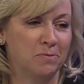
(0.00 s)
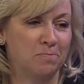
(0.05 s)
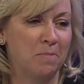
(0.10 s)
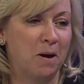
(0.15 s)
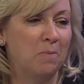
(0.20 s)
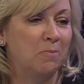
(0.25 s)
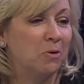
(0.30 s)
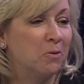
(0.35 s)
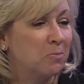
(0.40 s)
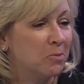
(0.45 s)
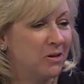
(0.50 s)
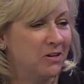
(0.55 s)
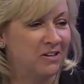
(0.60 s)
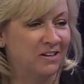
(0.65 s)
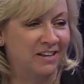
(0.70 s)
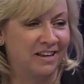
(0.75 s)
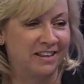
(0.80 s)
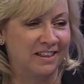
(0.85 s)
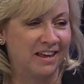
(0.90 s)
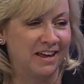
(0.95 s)
memorable
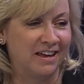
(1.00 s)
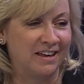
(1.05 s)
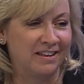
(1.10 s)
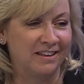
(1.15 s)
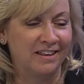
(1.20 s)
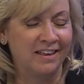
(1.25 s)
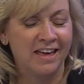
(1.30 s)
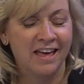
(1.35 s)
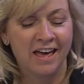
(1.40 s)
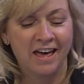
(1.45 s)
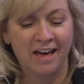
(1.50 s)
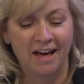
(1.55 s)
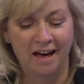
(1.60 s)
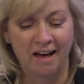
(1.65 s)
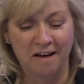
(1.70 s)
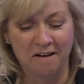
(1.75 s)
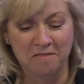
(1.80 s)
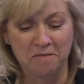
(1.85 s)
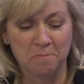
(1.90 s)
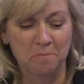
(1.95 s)
mm. and, and
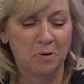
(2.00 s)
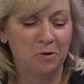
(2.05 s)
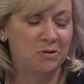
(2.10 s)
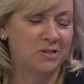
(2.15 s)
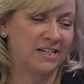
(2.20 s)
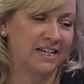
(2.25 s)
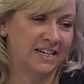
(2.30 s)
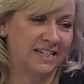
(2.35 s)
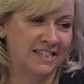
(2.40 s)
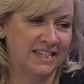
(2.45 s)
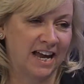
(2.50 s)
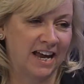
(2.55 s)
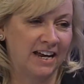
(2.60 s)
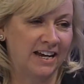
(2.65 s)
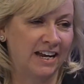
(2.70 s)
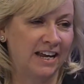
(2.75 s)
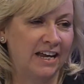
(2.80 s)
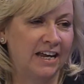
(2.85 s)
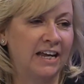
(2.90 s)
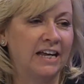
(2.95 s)
uh, the most
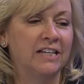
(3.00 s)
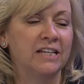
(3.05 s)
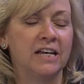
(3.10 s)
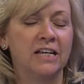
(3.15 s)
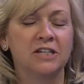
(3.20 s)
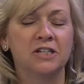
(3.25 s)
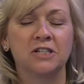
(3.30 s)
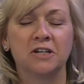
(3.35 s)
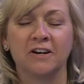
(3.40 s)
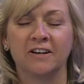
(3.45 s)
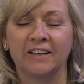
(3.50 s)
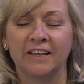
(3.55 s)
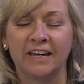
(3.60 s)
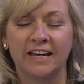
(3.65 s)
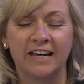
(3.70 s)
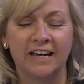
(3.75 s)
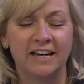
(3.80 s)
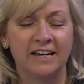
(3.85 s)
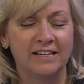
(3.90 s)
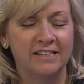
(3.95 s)
exciting. Yeah. It certainly
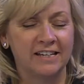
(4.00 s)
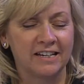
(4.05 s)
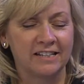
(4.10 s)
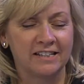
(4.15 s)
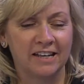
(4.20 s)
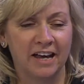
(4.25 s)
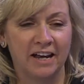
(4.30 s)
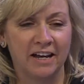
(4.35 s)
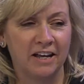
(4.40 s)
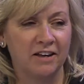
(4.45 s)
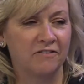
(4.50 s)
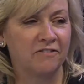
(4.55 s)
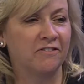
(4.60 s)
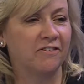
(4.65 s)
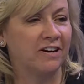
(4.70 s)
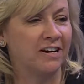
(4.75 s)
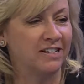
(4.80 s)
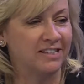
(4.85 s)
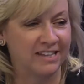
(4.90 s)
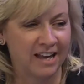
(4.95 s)
is exciting for
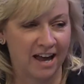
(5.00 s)
us